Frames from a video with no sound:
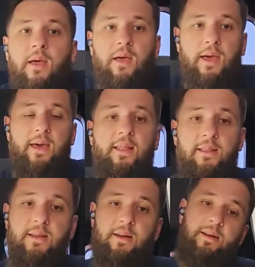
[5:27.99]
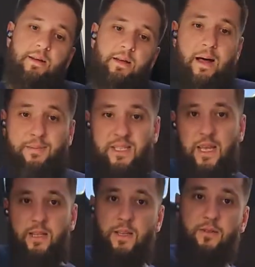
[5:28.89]
and I'm
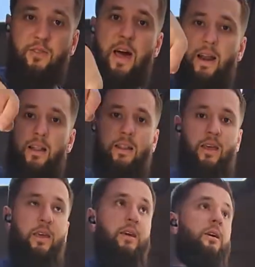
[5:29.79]
standing right on the